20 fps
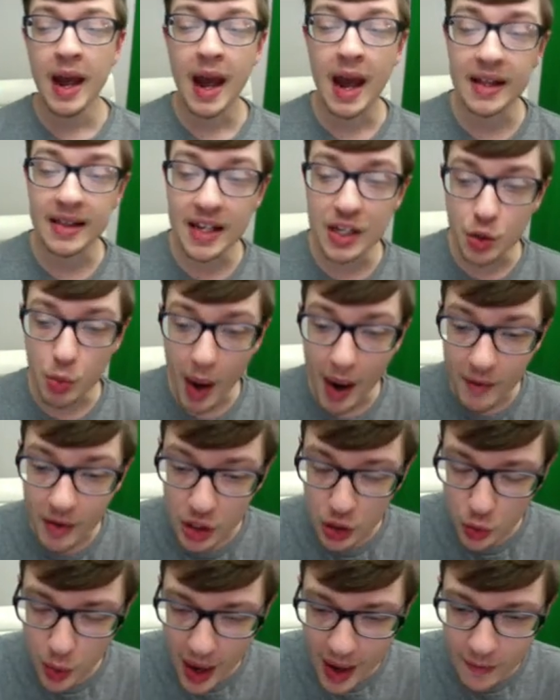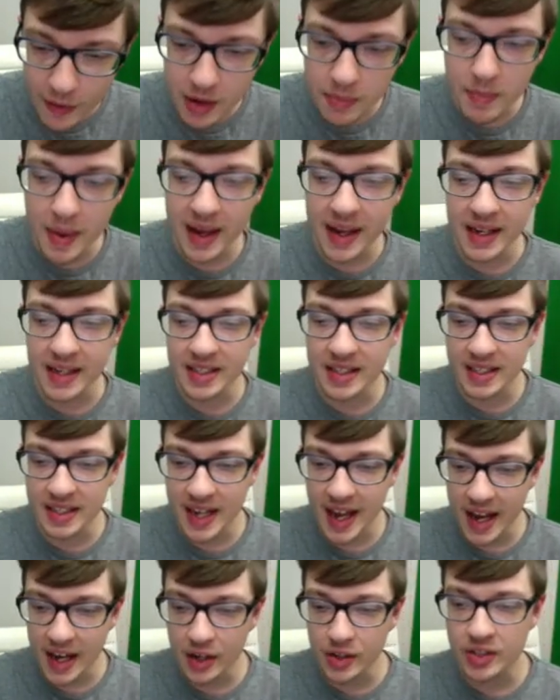And then driving traffic, making
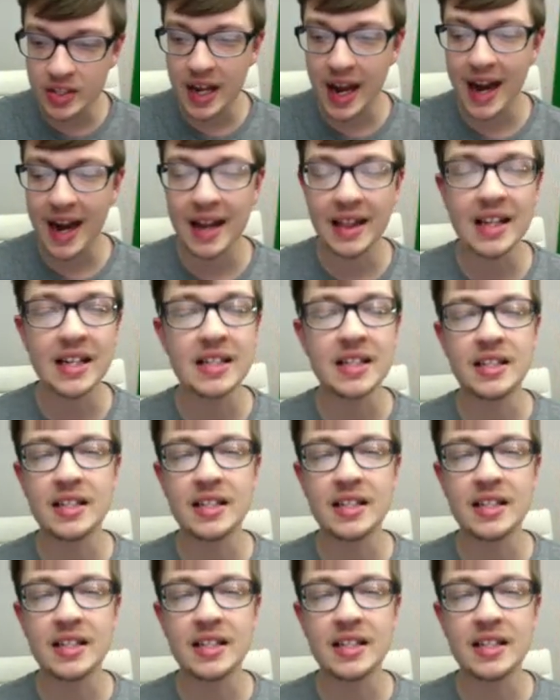sales, and then